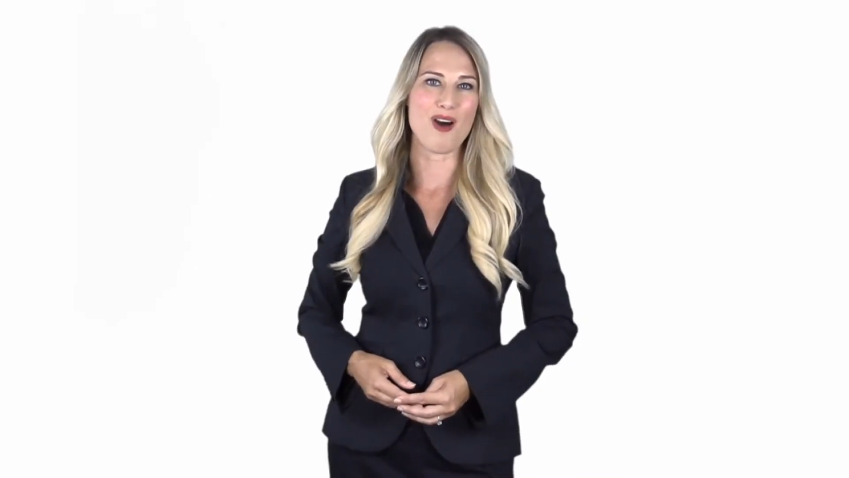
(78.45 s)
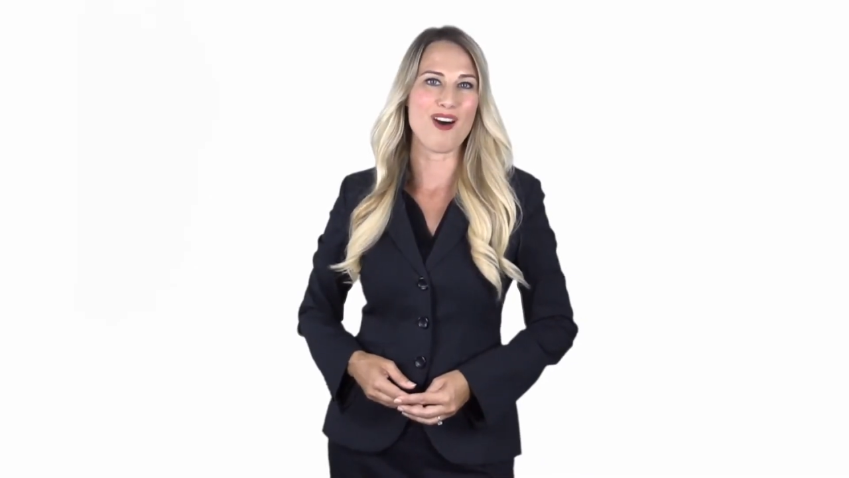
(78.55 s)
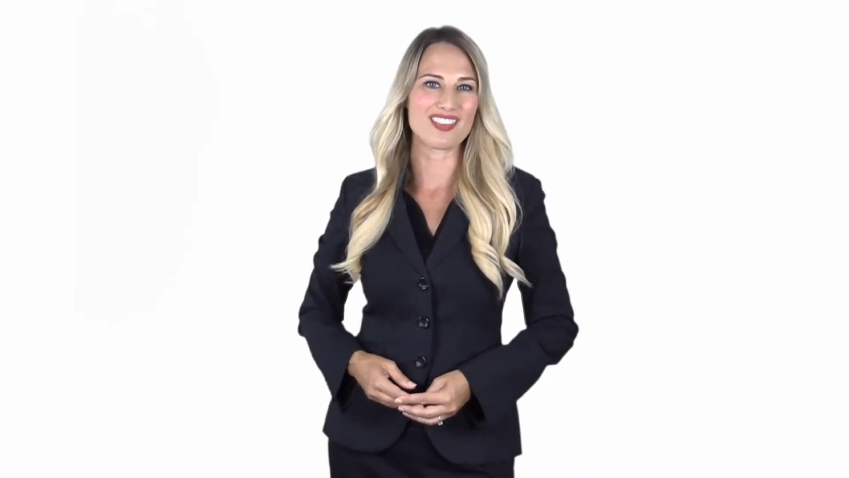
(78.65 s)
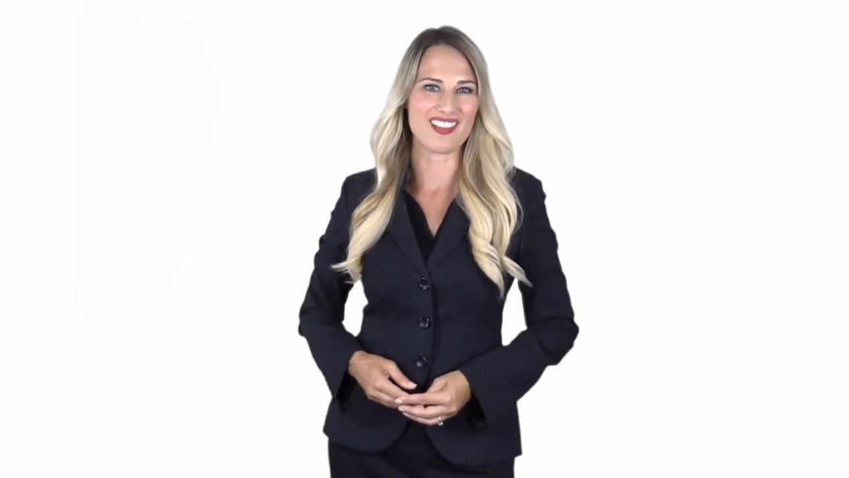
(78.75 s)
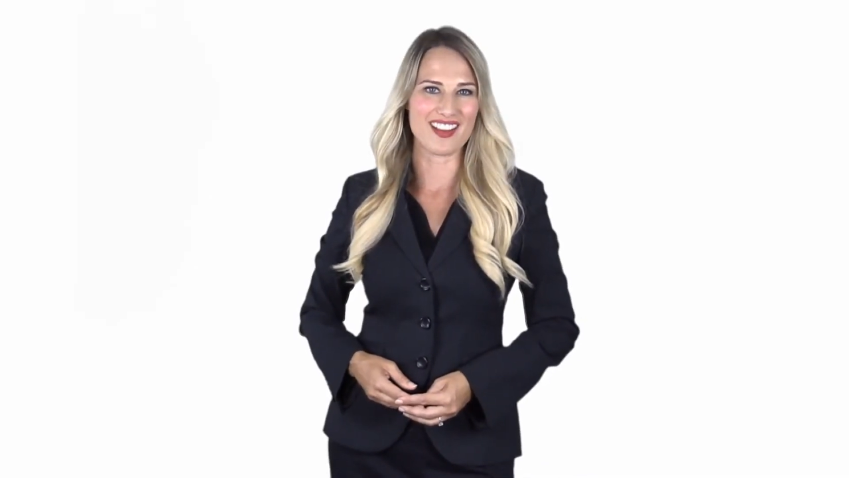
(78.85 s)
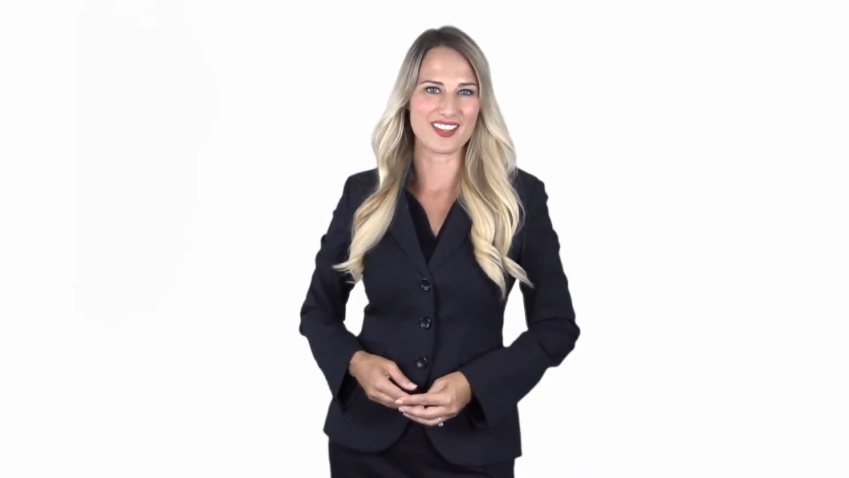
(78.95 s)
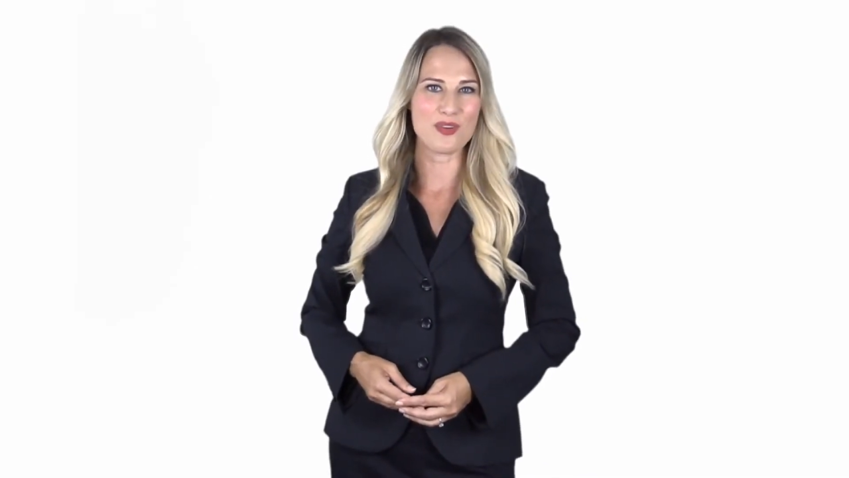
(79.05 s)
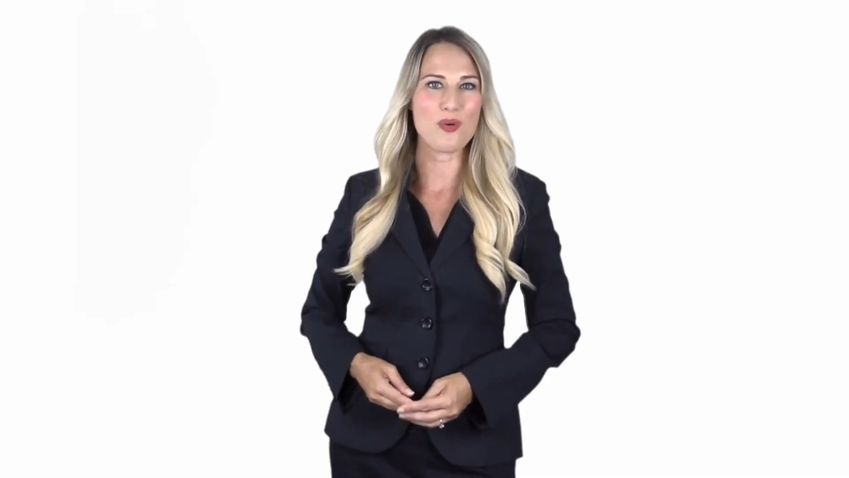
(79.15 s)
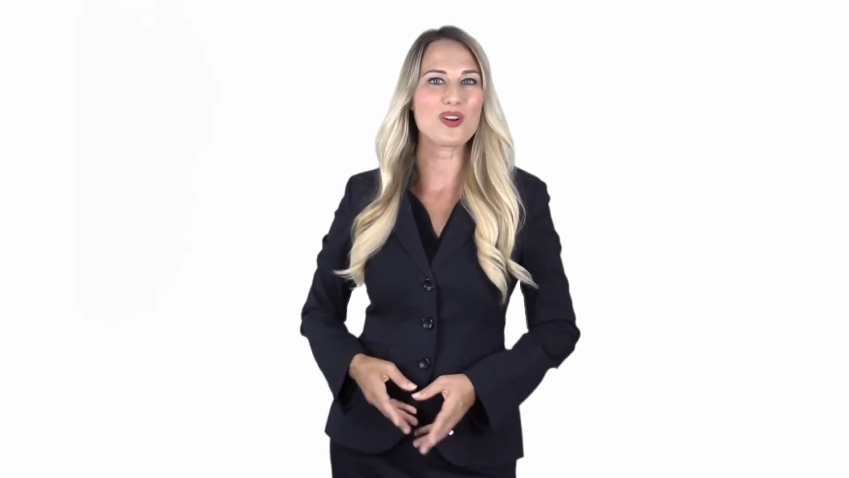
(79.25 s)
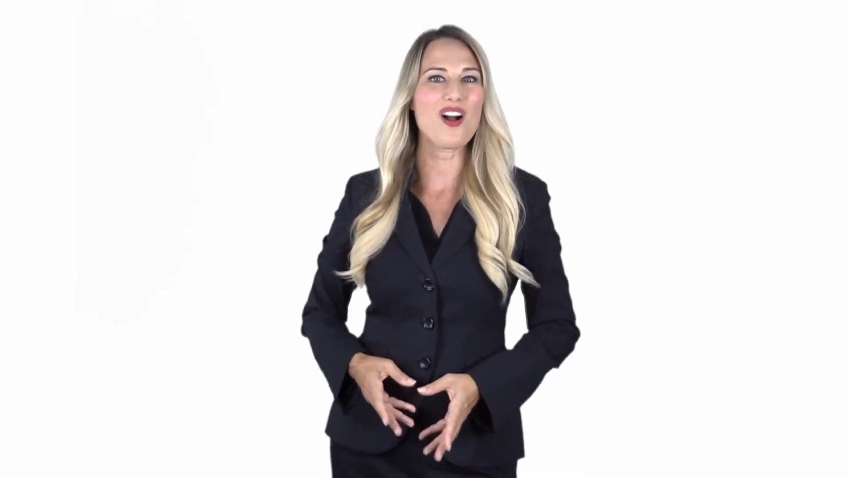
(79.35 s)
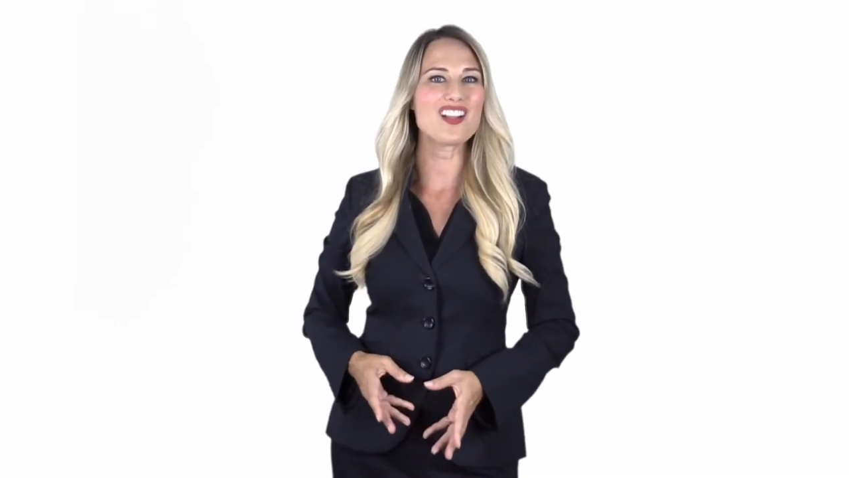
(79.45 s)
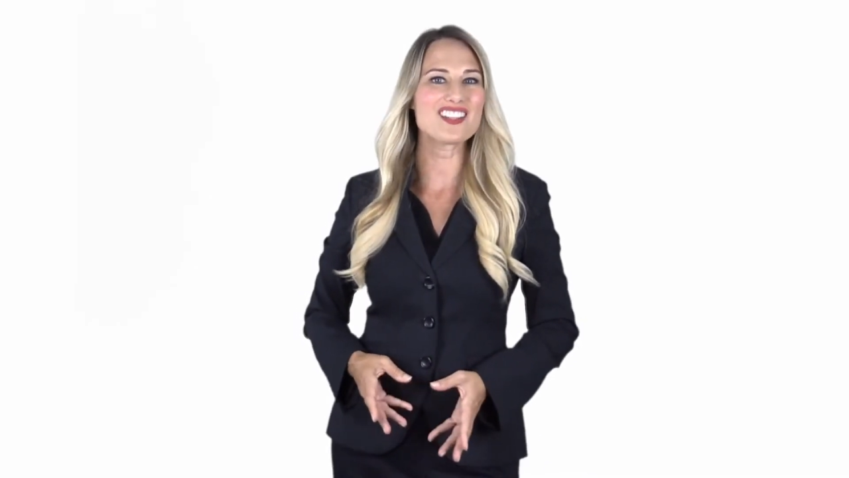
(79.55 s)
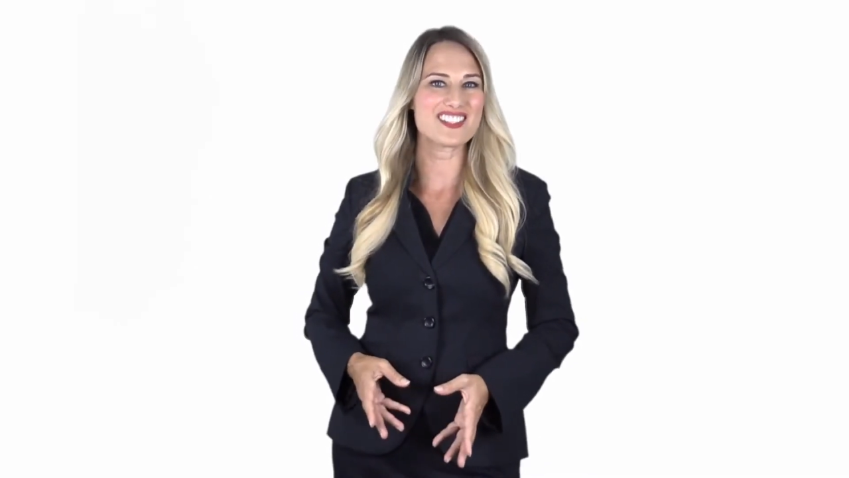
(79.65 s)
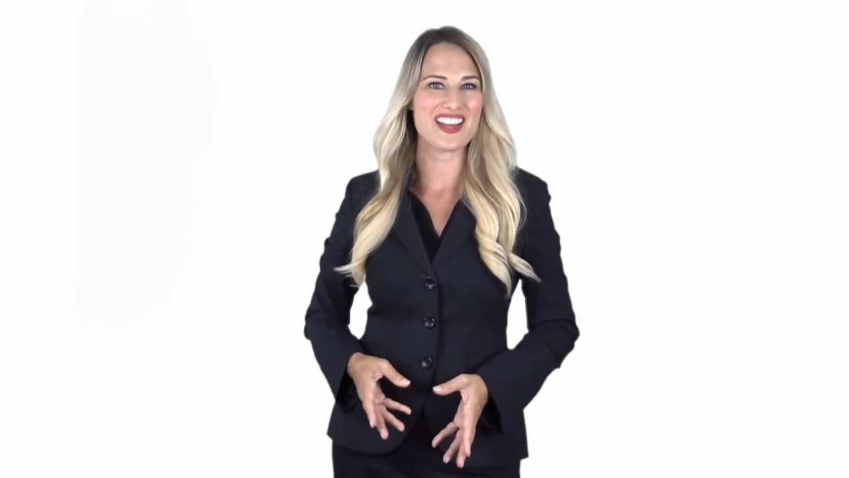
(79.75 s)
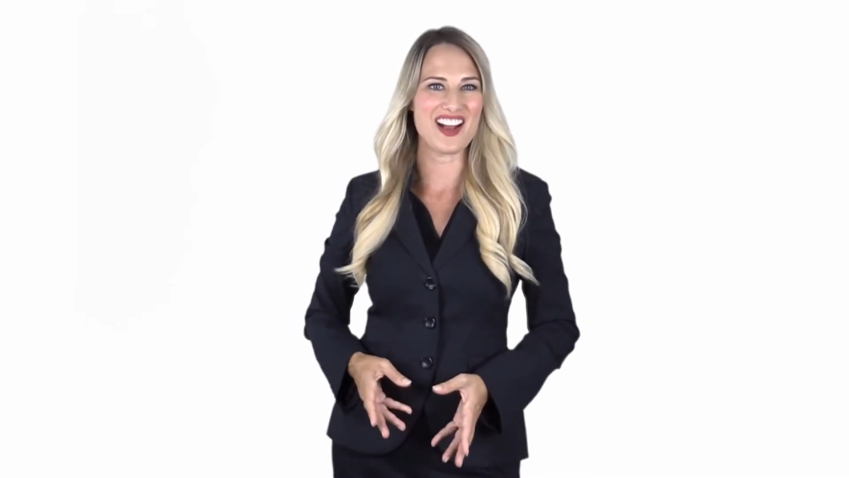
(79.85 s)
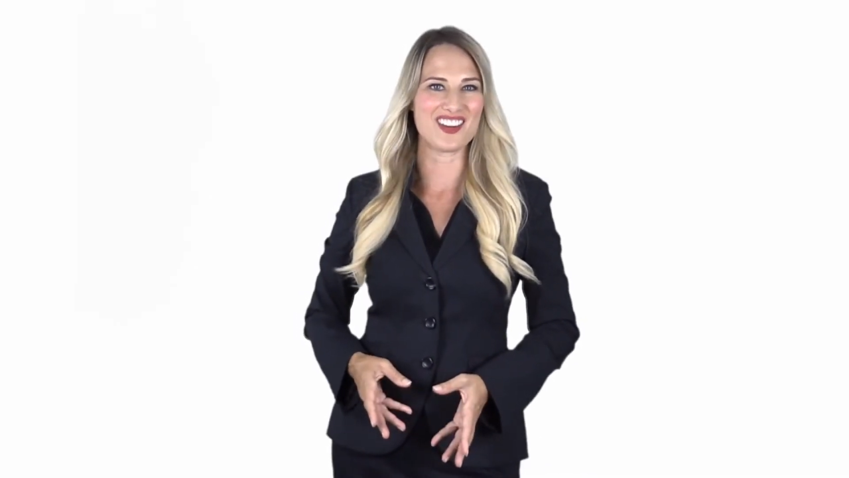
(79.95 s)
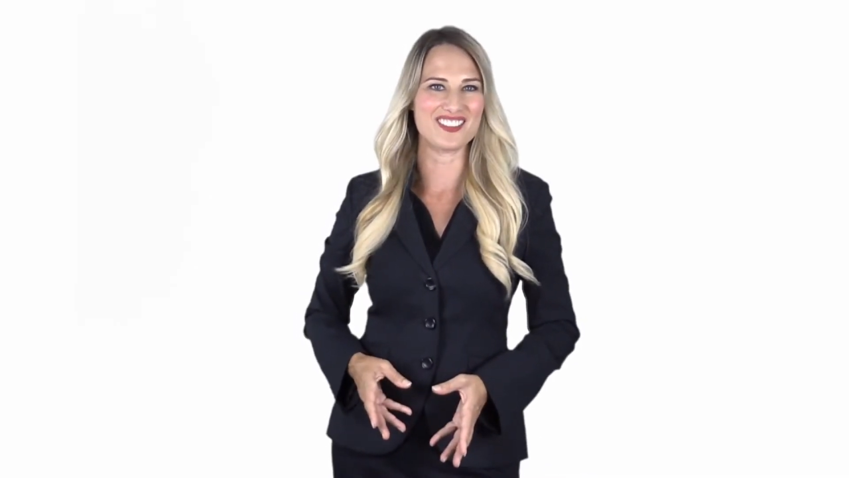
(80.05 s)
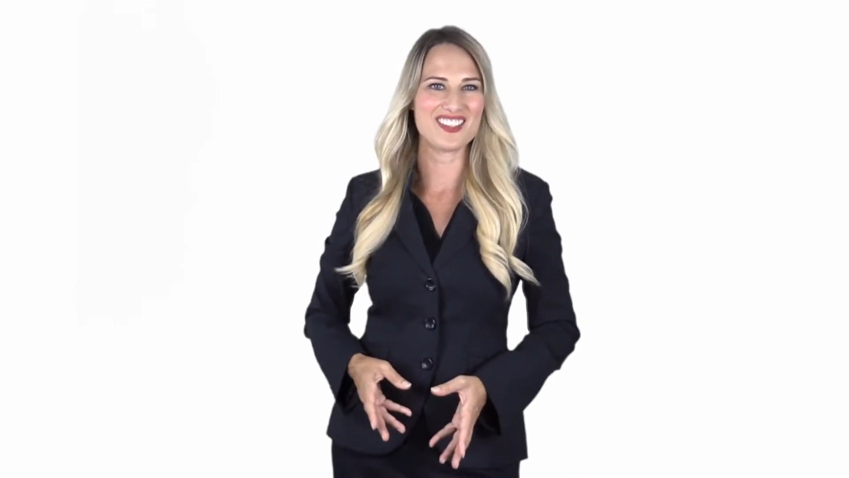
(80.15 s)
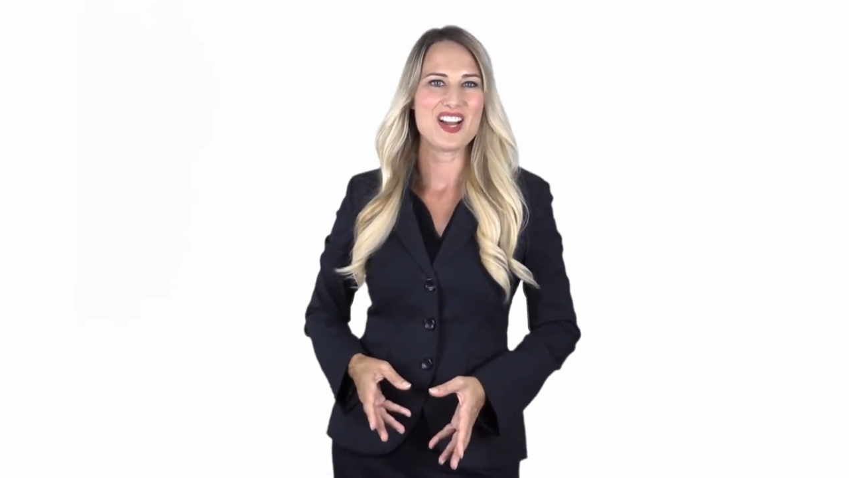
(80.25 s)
online or call us now.